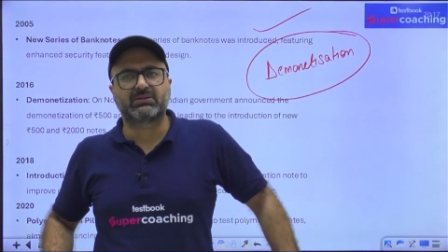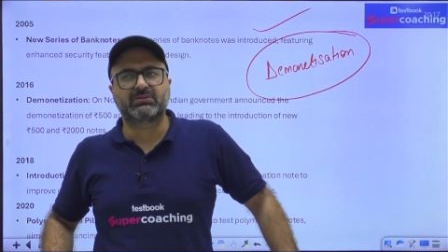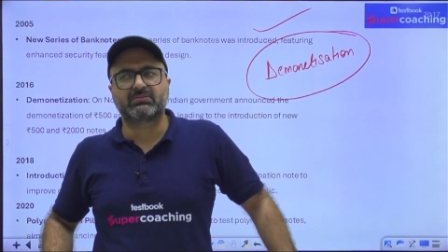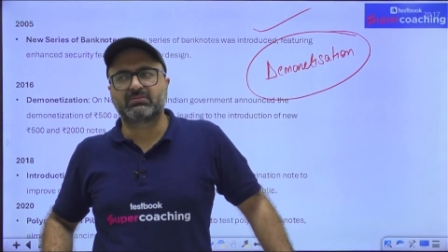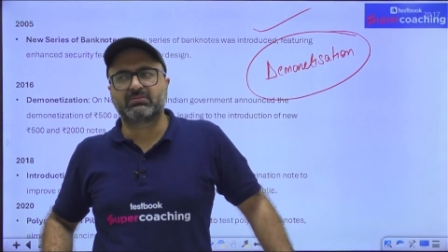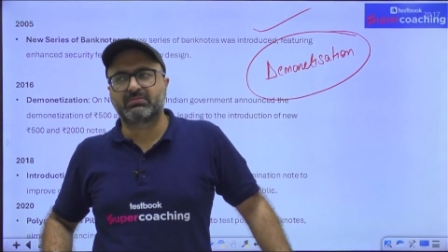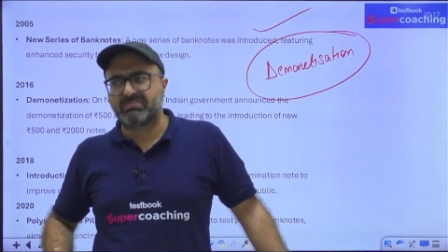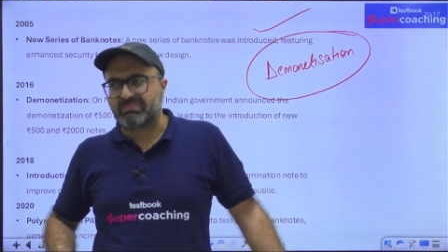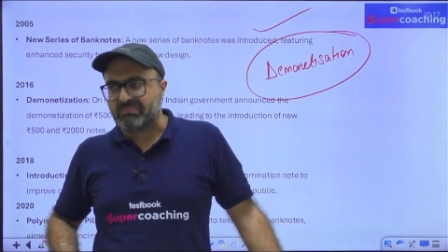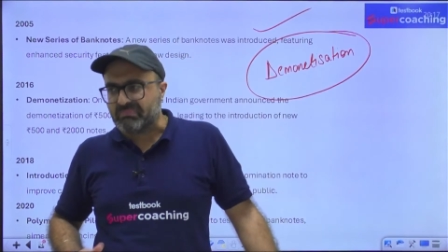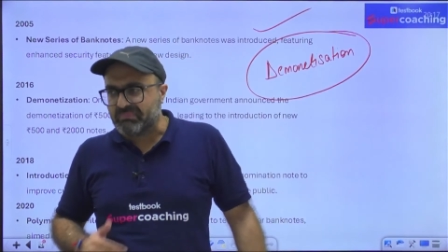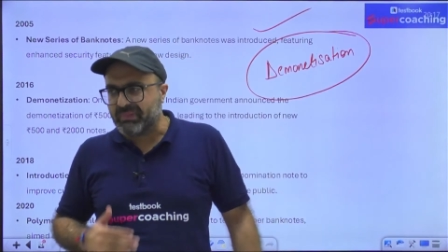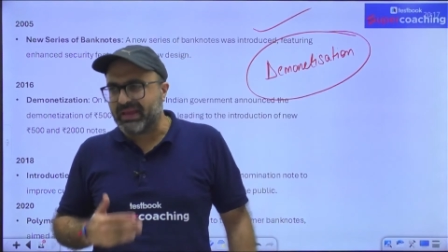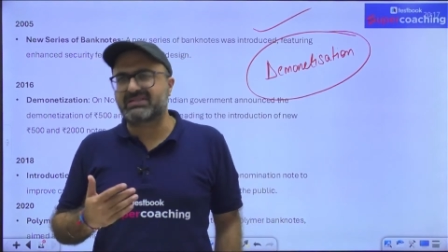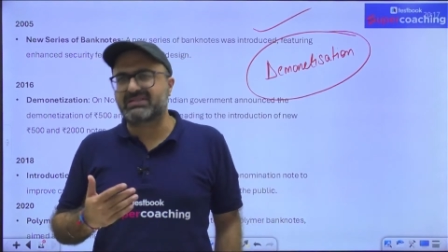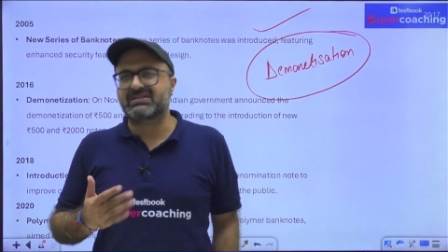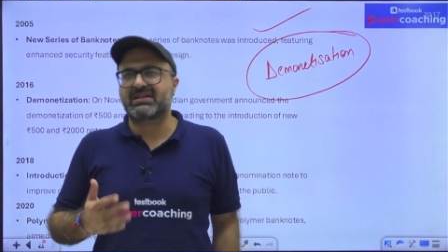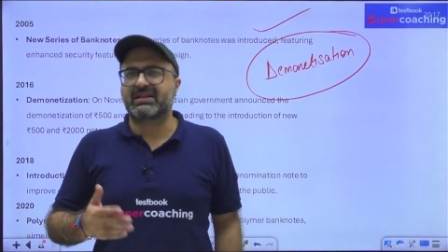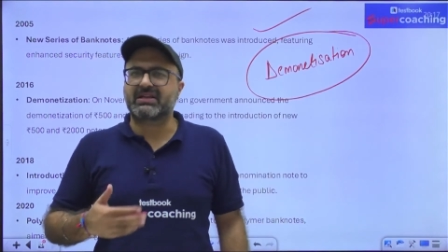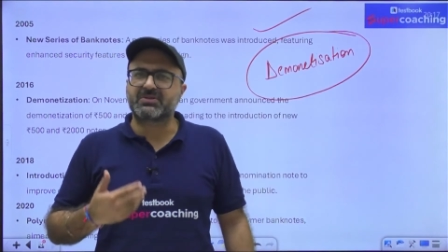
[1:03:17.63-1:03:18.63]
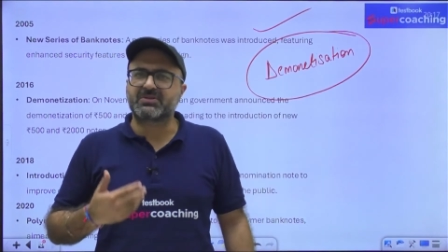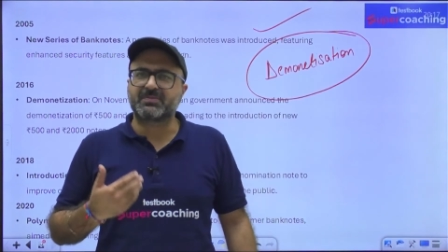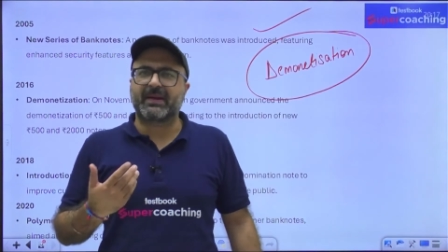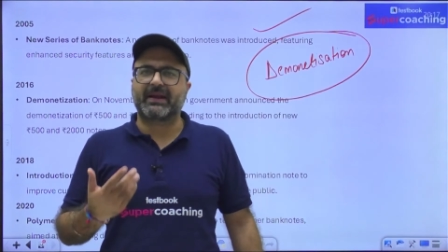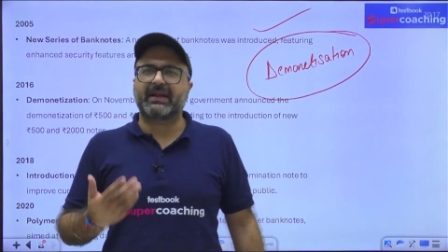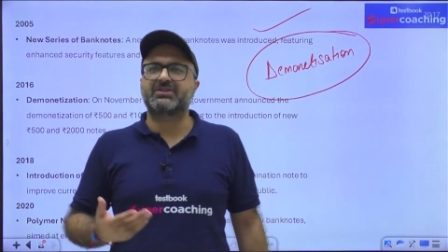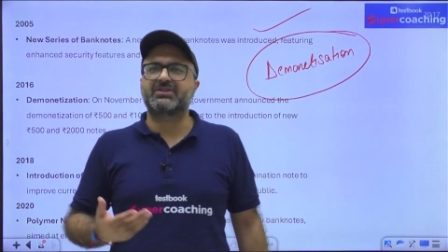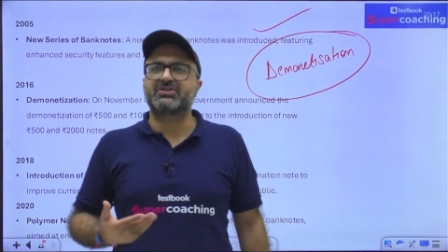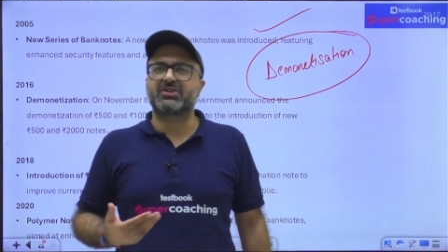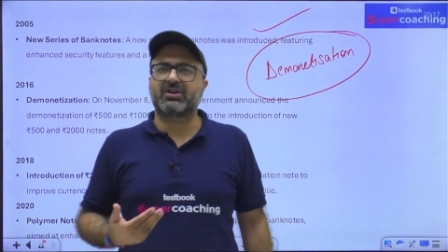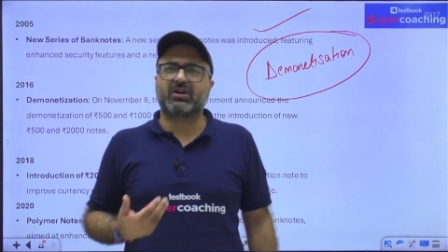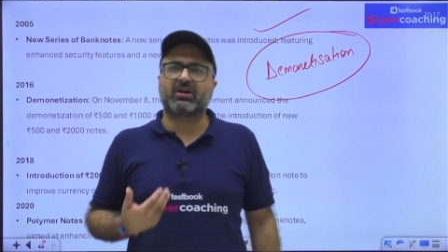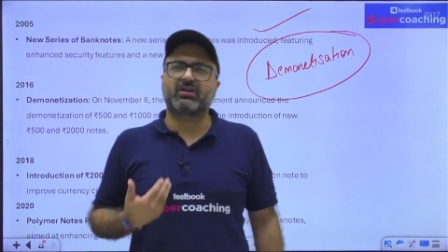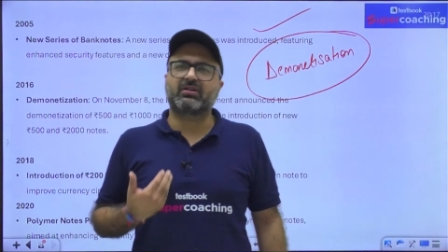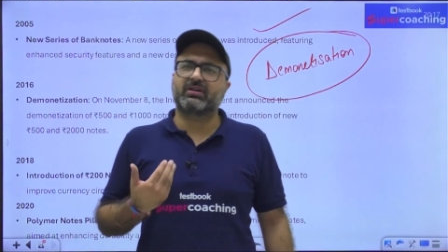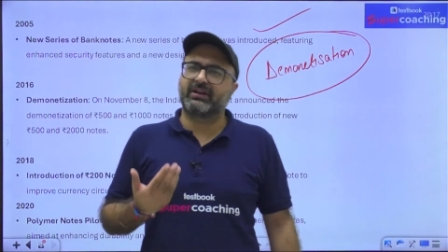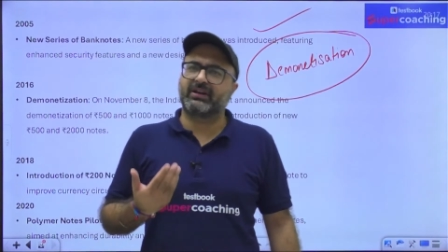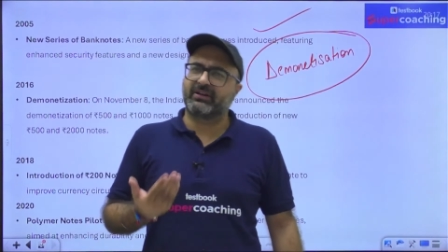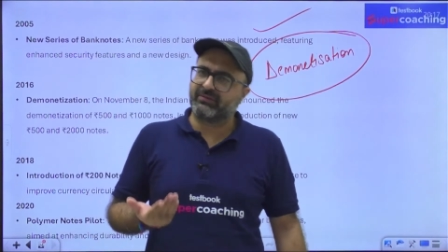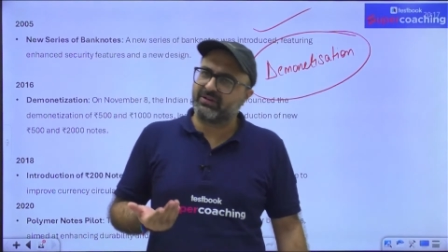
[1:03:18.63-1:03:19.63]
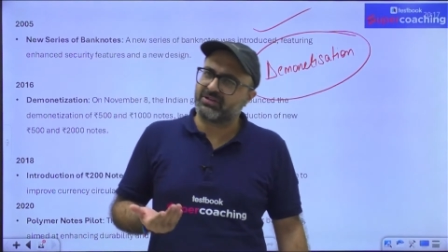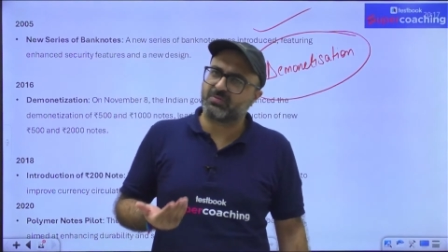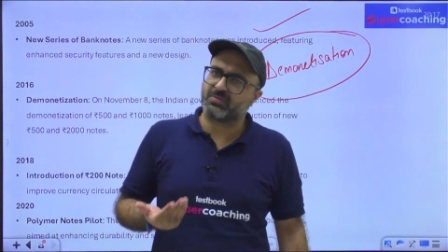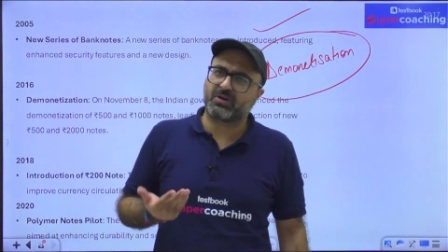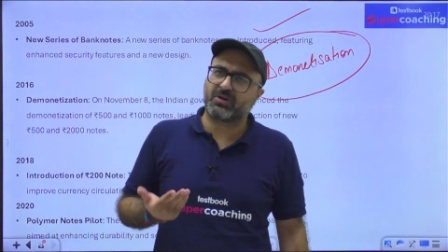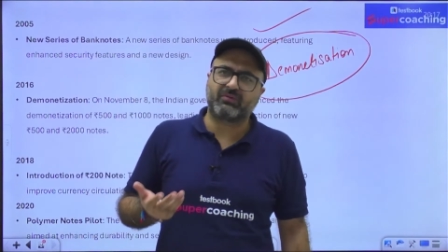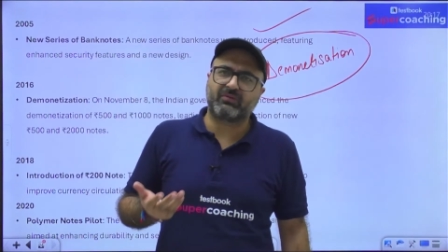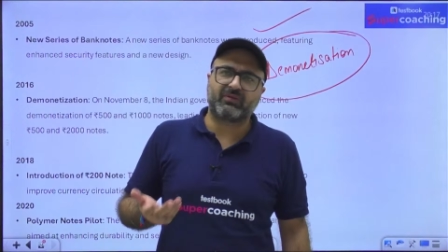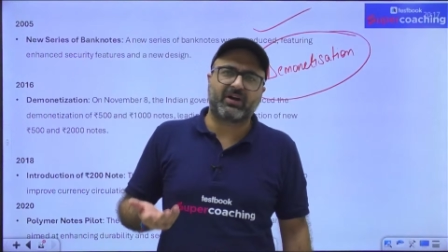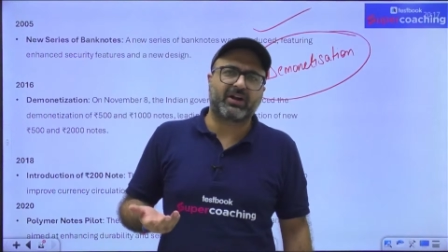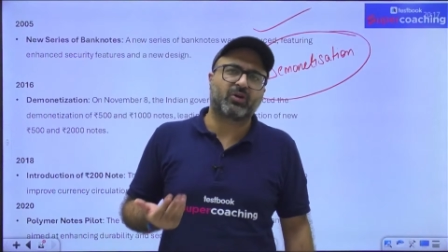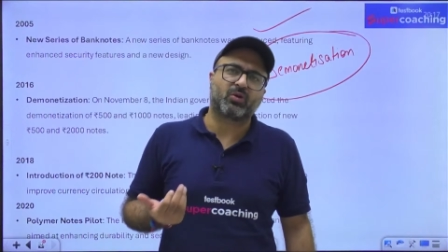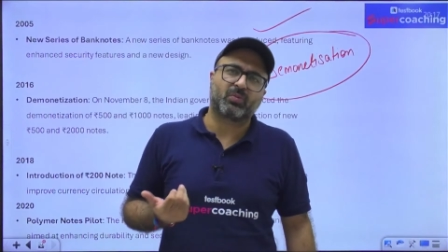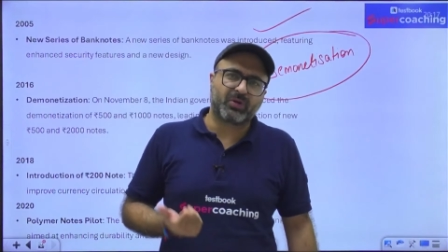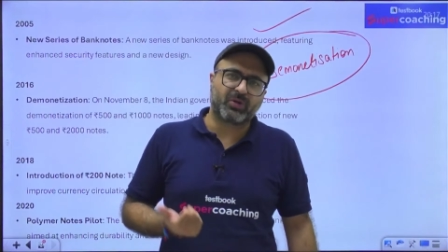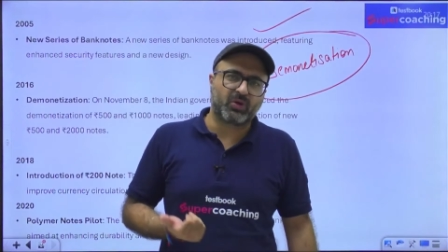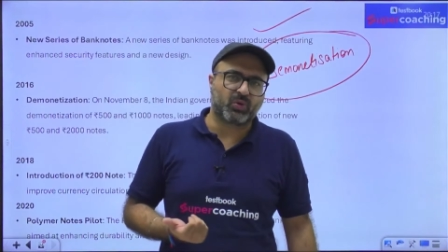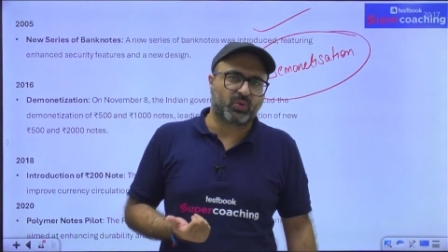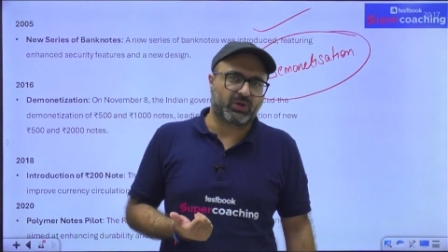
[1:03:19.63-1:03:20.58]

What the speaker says: makes an expenditure or investment of 1 rupee only.